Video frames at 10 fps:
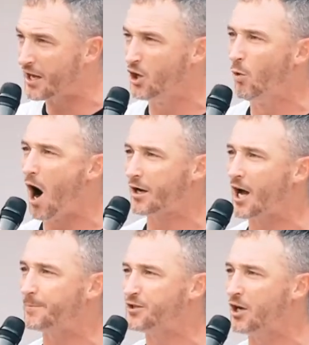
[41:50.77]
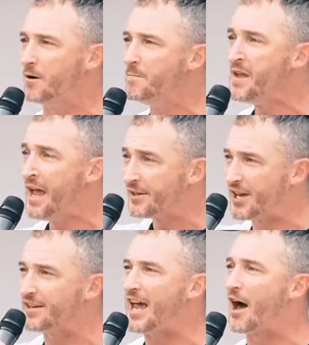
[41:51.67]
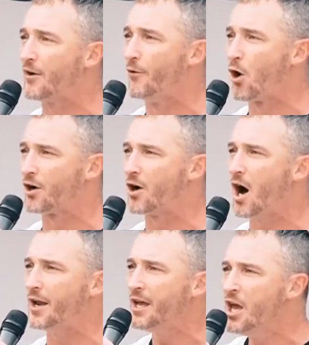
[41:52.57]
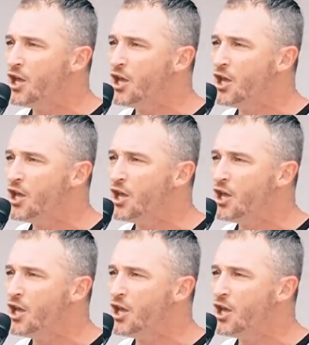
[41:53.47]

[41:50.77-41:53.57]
that you walk up to says out of order on it